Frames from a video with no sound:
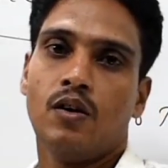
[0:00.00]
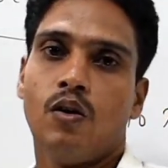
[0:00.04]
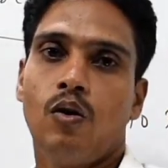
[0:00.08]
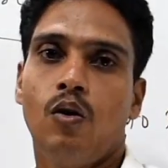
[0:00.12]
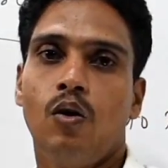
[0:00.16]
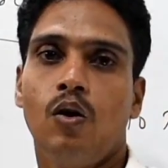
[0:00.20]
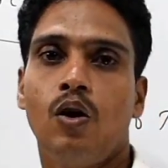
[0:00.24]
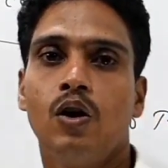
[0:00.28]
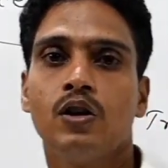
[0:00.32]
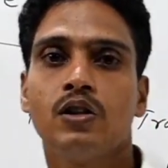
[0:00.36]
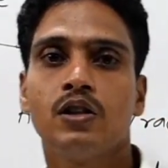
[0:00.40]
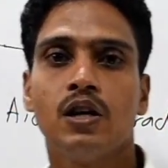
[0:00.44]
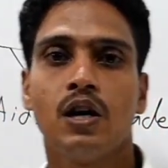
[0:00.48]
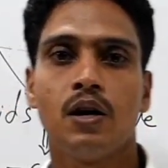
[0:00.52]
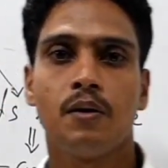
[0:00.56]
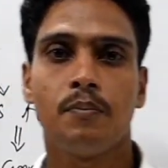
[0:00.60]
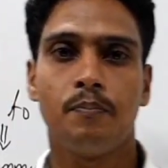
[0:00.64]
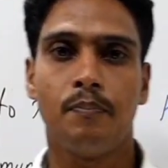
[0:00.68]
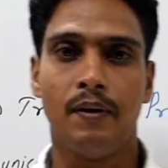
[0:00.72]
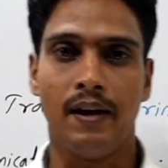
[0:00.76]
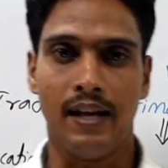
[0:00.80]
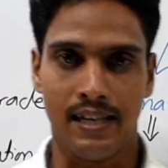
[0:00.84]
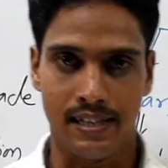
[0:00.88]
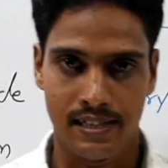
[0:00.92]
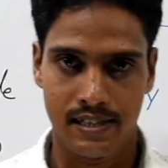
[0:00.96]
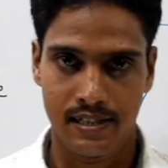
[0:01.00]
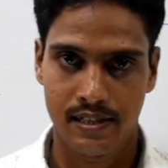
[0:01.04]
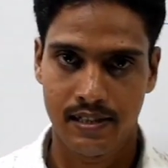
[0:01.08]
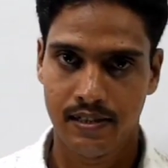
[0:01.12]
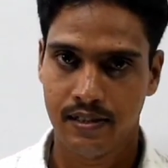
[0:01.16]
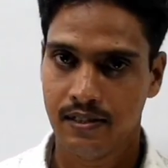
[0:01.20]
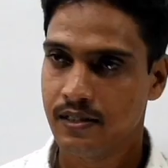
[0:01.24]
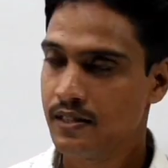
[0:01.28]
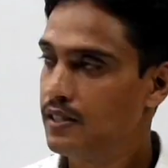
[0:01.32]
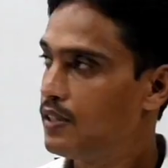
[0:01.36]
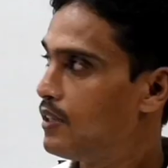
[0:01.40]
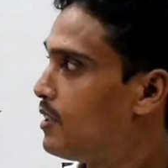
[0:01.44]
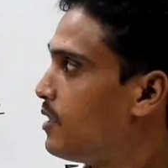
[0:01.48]
other place
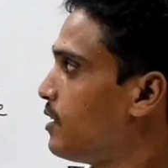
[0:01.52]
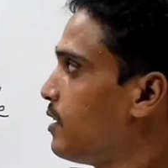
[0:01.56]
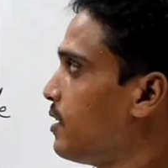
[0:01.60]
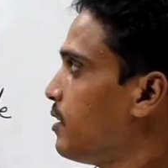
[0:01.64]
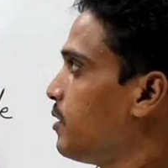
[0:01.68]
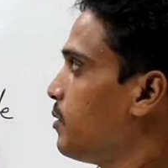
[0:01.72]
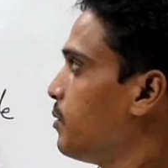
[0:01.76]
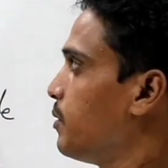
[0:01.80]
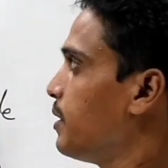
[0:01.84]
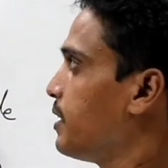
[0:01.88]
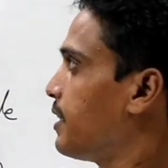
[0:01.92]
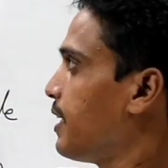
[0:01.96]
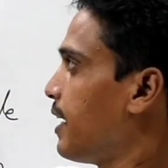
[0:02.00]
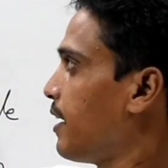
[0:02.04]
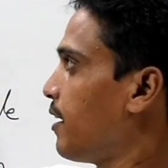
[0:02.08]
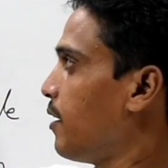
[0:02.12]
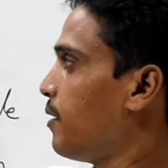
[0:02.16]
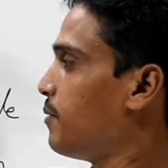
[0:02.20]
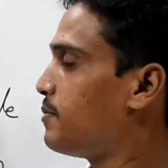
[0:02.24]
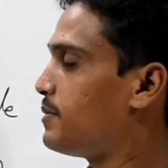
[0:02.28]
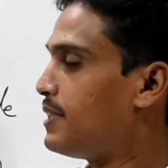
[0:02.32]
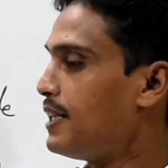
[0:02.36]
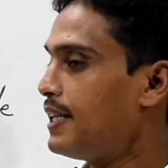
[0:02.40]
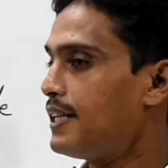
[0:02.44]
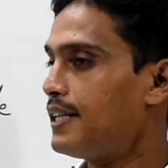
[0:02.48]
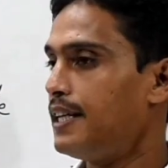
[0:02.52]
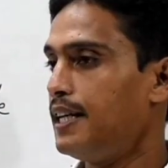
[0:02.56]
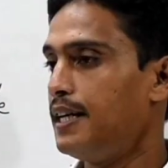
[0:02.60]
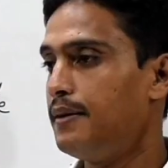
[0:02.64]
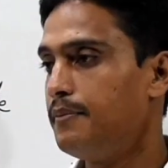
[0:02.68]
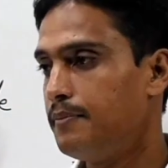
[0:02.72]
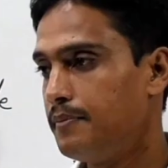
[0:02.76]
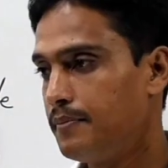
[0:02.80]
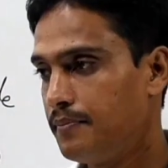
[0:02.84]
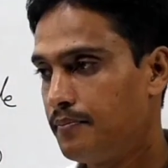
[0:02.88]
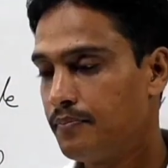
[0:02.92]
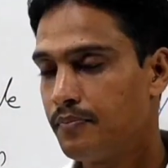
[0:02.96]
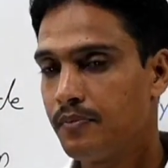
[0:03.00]
with an
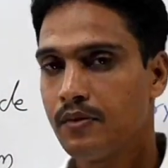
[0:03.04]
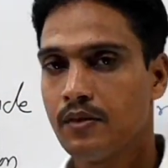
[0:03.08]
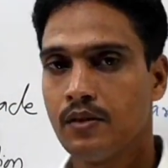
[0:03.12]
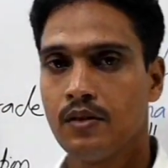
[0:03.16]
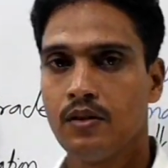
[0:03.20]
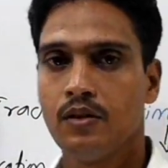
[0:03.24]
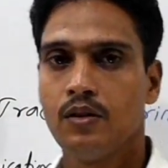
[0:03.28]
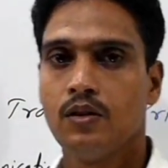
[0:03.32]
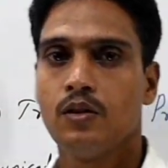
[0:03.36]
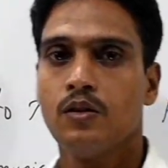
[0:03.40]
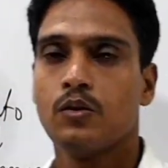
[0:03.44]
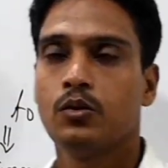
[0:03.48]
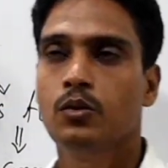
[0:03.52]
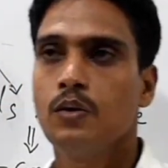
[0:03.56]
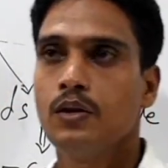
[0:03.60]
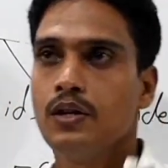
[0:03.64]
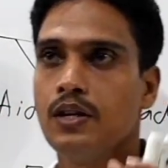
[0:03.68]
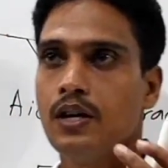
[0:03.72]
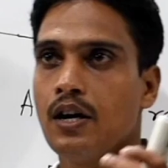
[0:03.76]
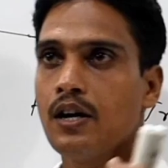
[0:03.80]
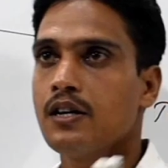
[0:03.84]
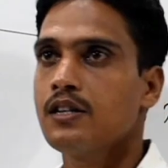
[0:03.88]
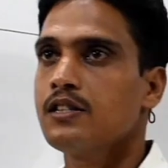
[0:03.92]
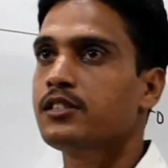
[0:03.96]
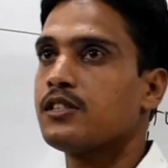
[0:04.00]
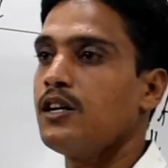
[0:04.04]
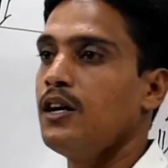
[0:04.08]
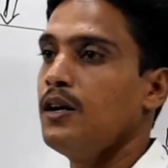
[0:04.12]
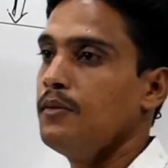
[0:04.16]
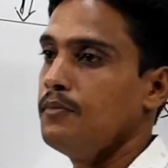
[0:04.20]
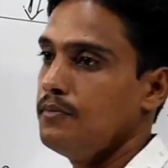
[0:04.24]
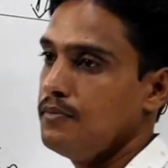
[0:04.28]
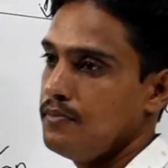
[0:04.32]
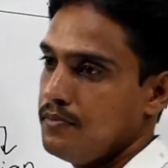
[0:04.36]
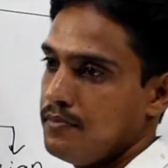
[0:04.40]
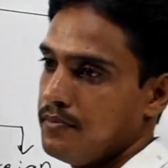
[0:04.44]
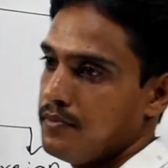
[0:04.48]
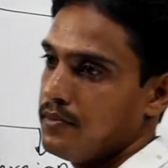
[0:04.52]
objective to earn
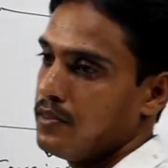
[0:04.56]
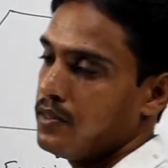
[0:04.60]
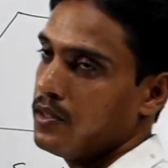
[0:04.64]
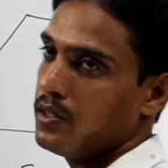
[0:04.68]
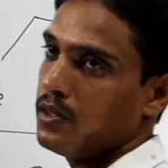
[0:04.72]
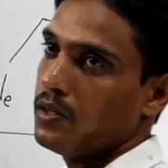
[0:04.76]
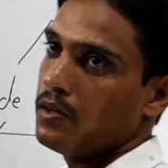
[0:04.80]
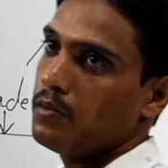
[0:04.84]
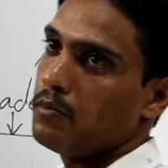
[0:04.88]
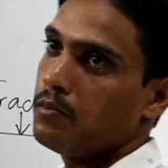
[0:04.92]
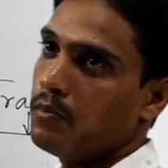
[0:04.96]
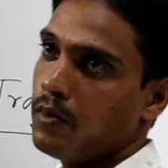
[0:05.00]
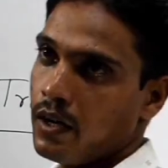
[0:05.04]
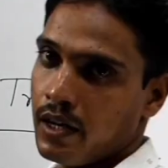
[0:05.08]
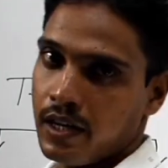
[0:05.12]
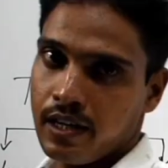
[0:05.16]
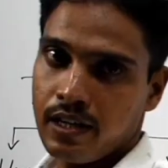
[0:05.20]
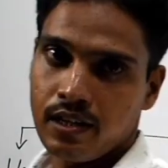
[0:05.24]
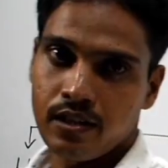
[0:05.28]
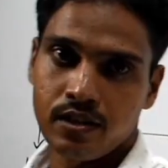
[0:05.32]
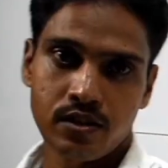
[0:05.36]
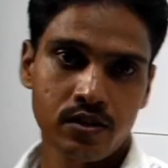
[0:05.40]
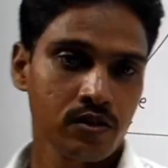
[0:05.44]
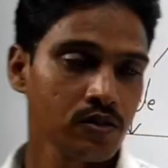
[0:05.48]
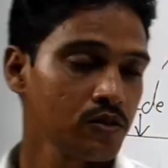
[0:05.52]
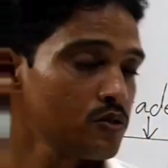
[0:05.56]
some money.